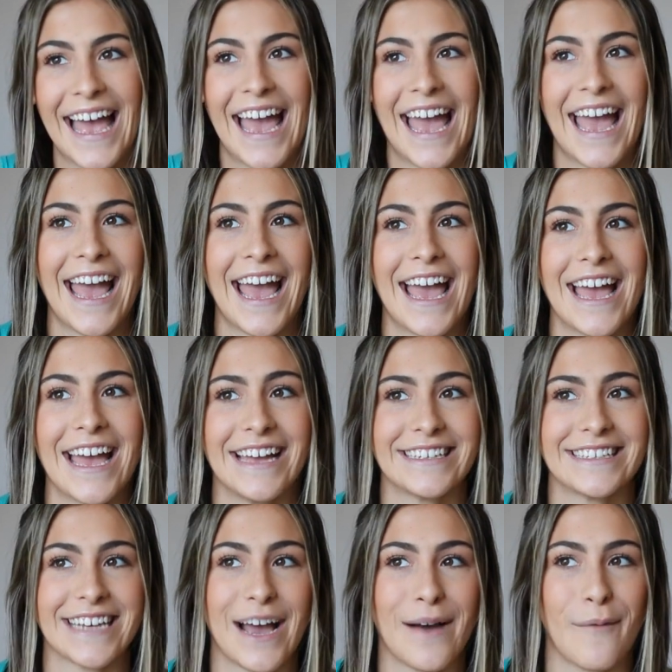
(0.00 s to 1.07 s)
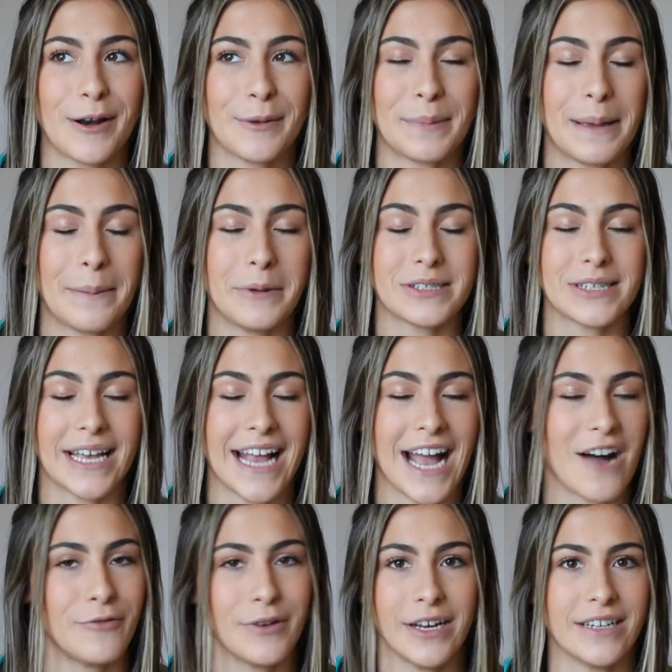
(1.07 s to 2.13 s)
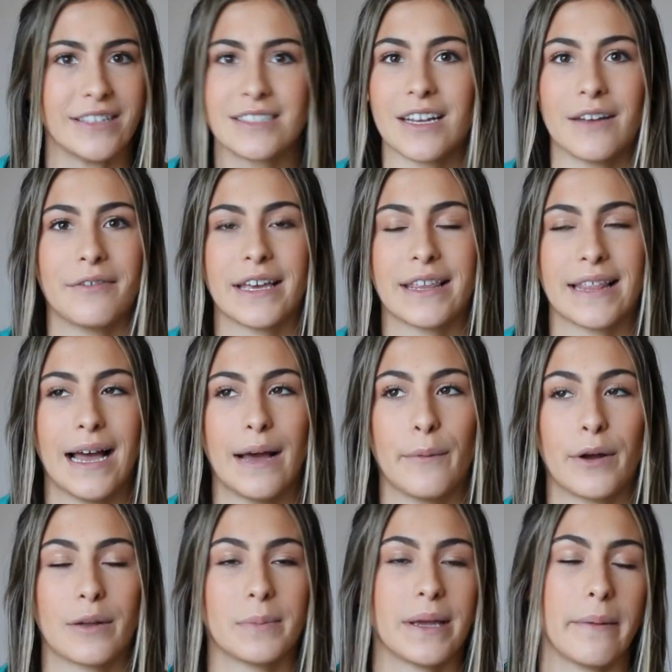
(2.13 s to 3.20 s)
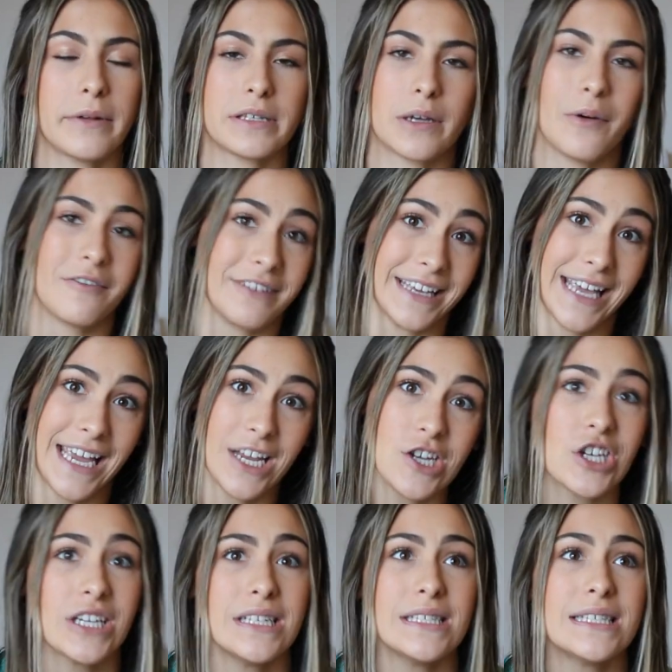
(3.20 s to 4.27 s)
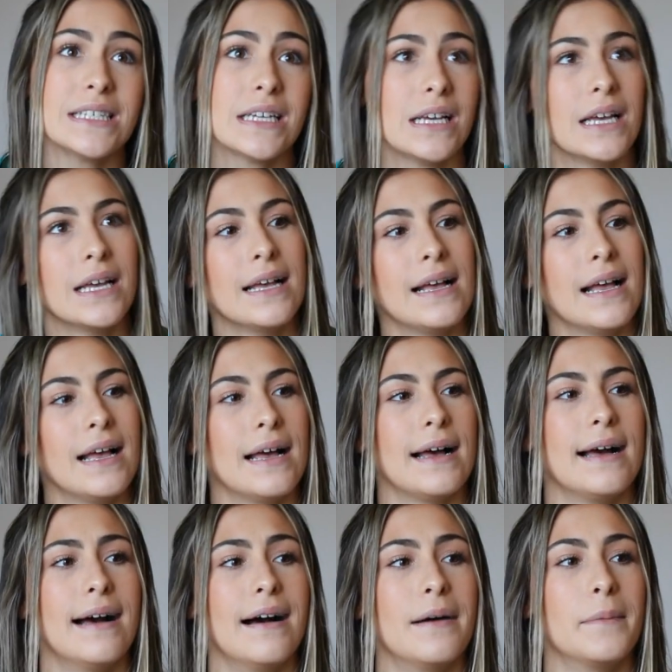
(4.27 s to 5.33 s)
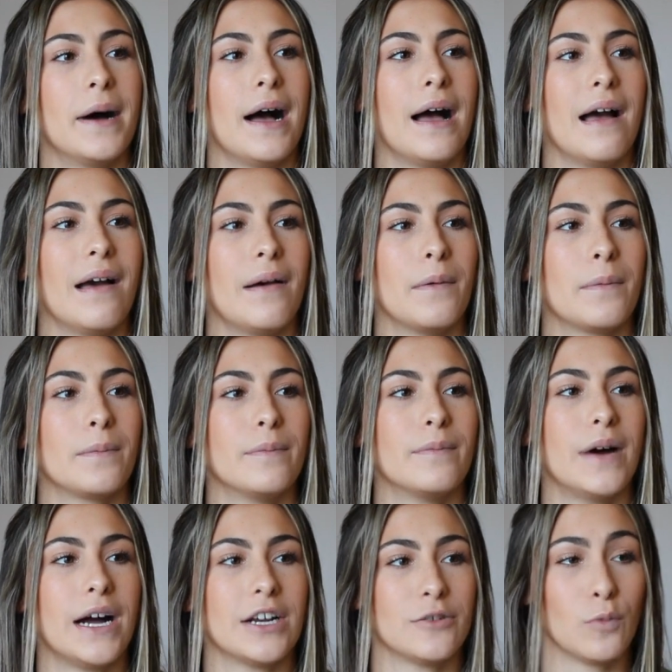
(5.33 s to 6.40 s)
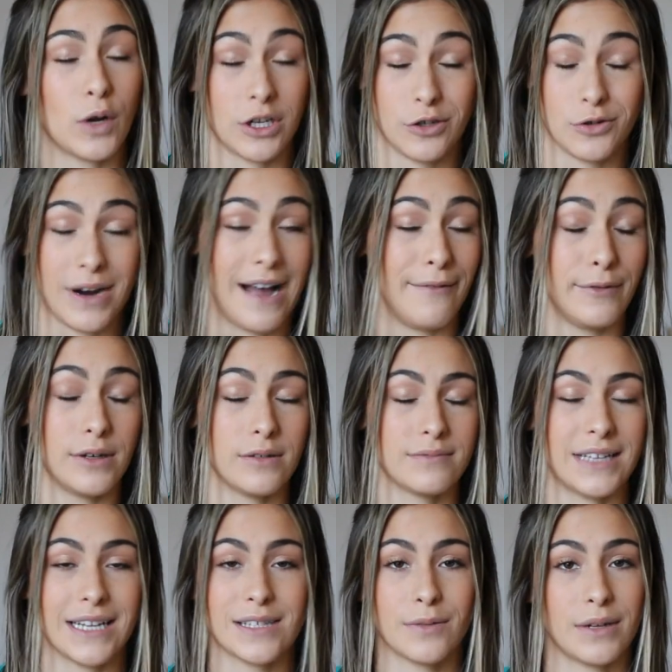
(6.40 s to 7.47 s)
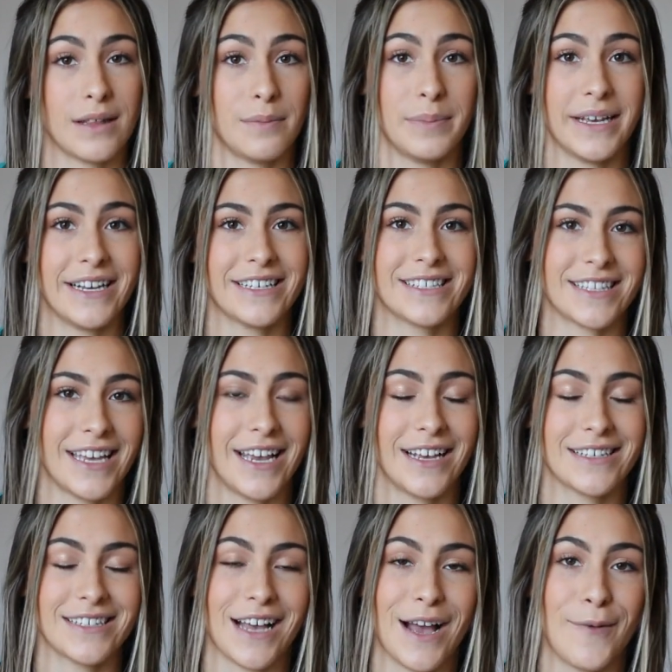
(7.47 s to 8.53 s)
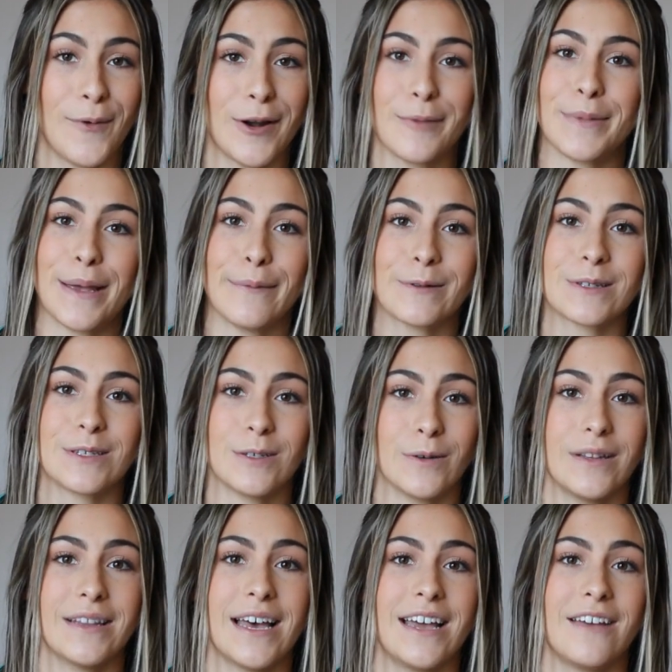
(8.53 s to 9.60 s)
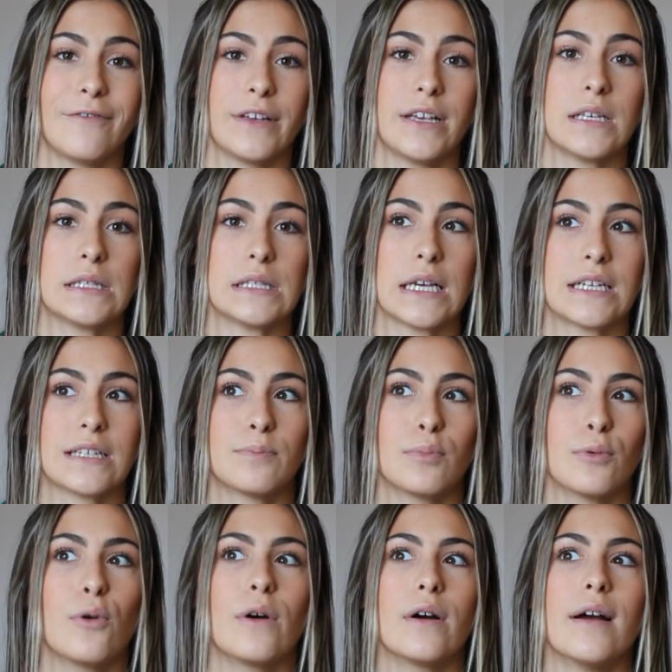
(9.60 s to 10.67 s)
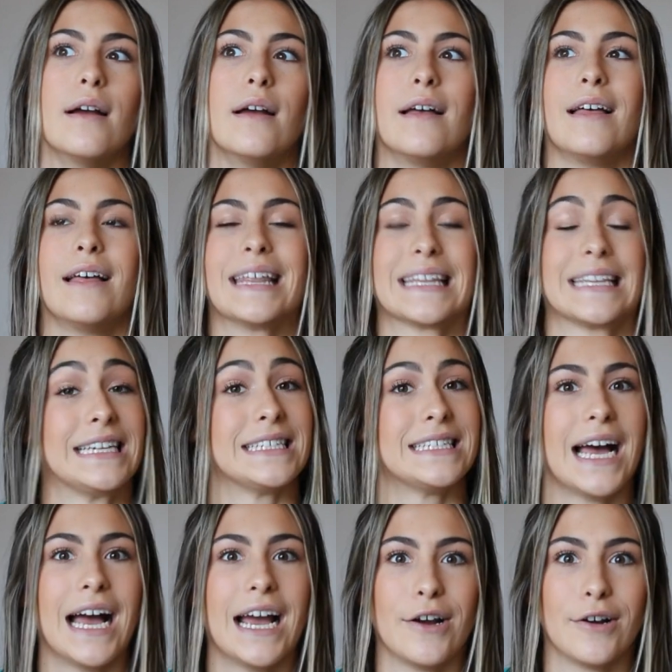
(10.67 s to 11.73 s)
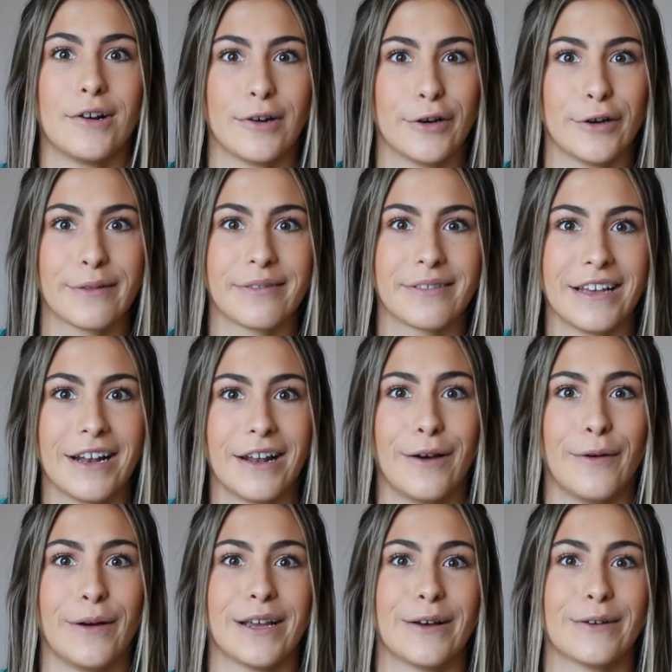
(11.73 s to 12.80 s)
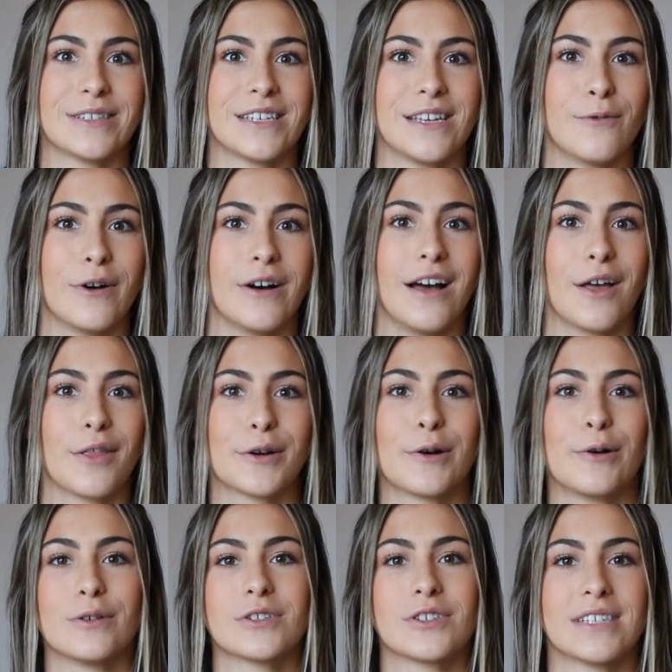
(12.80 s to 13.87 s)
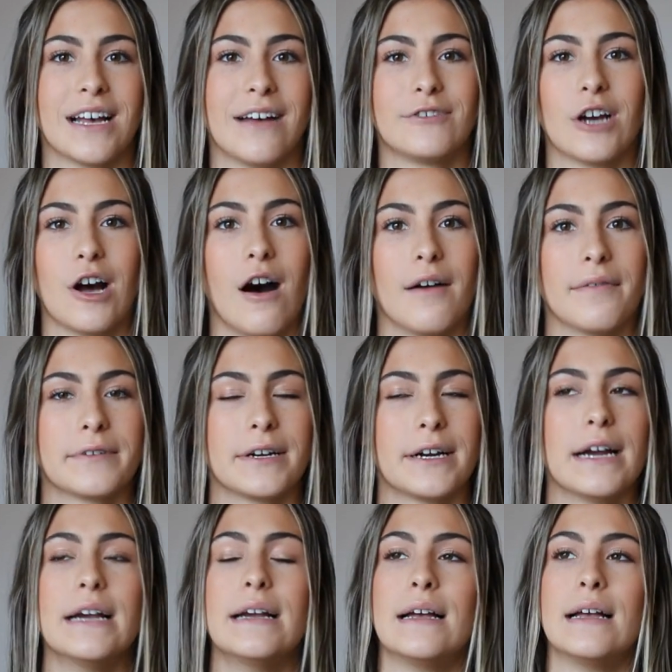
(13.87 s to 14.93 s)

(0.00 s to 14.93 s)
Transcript: And I want to be able to like have fun and stuff like that. I want to be able to go on vacations. I want to travel. That's one of the biggest things that I want to be able to do in life, is explore the entire earth, and go see what other cultures have to offer.